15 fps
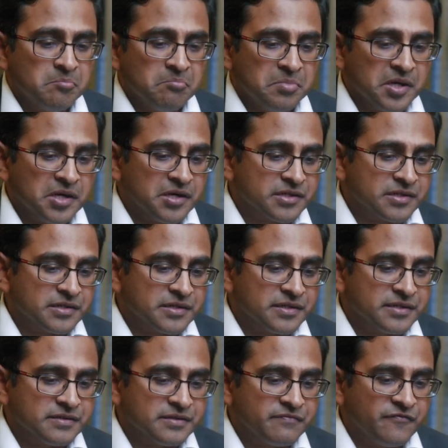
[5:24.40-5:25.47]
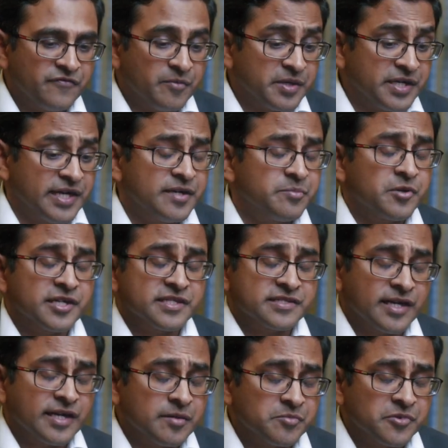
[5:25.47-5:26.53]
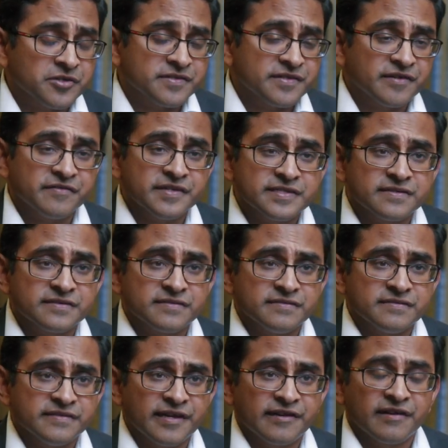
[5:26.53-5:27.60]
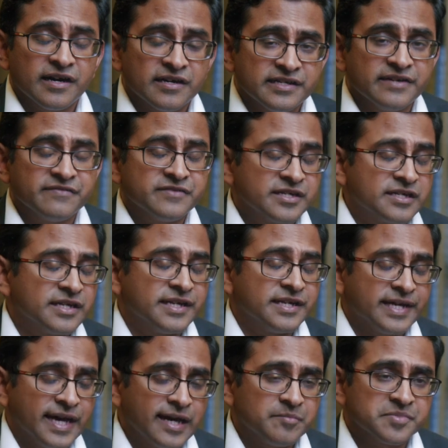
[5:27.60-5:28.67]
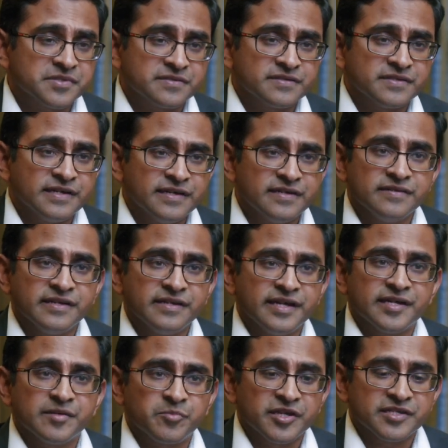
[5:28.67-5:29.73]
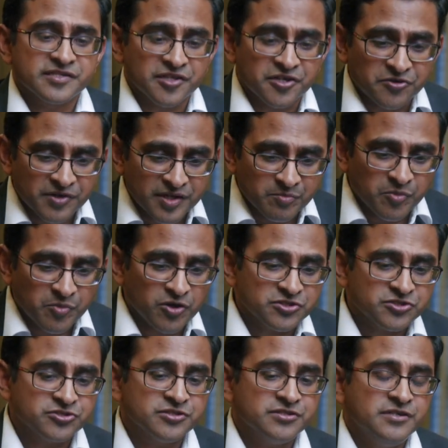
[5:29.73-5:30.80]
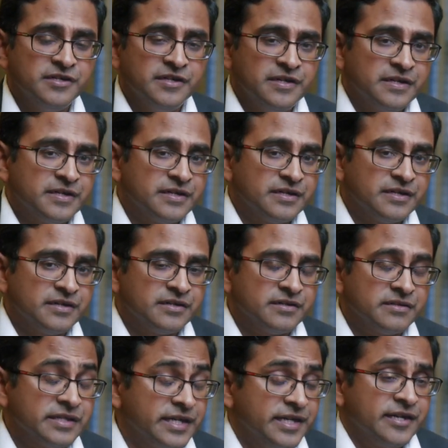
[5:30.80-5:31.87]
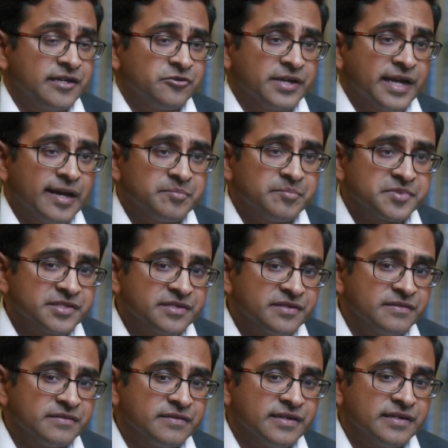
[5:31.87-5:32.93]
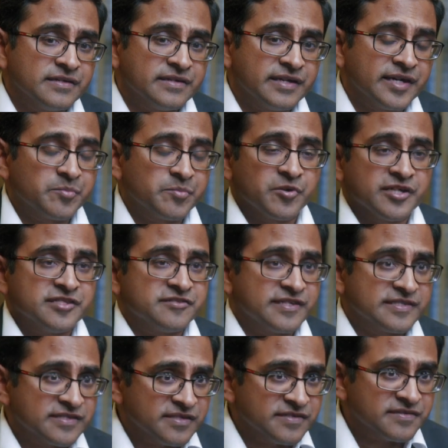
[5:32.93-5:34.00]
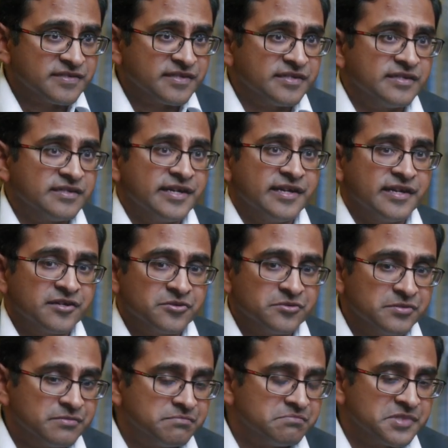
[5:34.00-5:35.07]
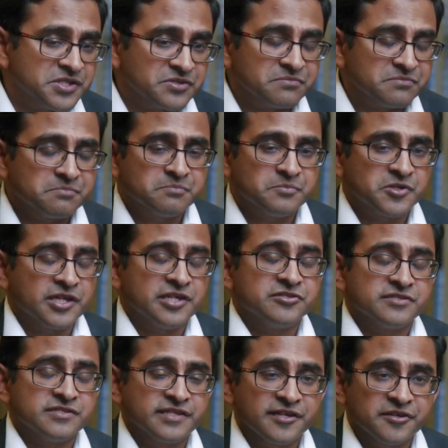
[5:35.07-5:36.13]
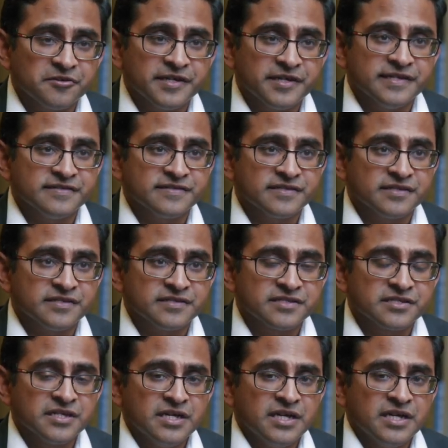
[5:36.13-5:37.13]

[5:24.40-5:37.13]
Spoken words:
But from an enterprise standpoint, there are definitely gaps in the enterprise security posture, leading to gaps in enterprise resiliency, leading to potential security incidents.